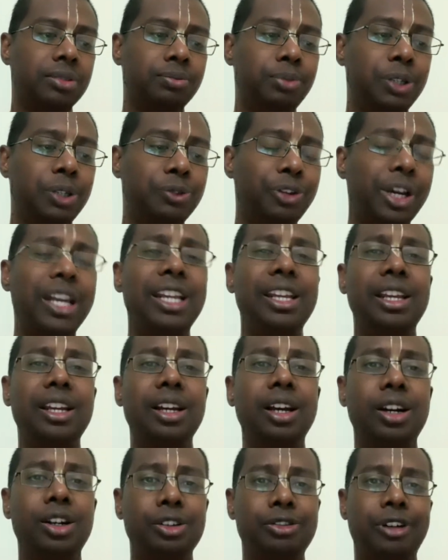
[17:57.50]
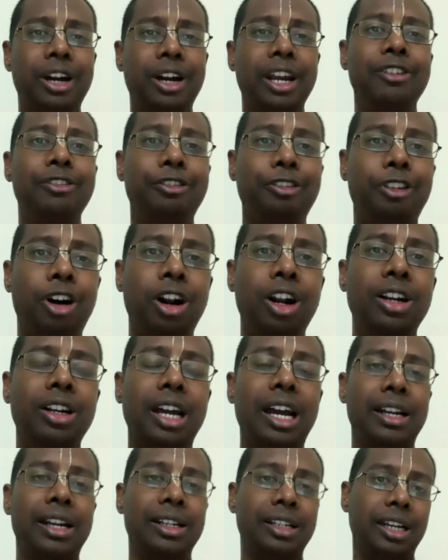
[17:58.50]
be very eager to find
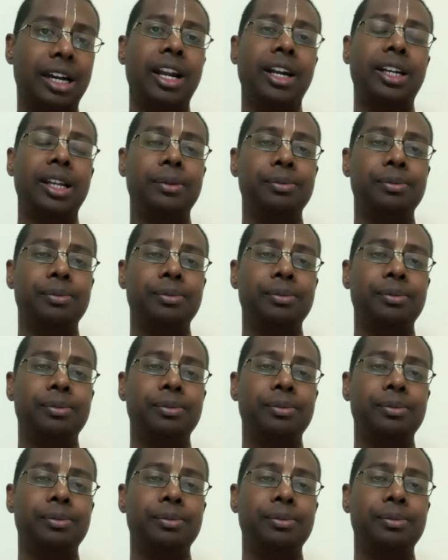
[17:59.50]
fault and correct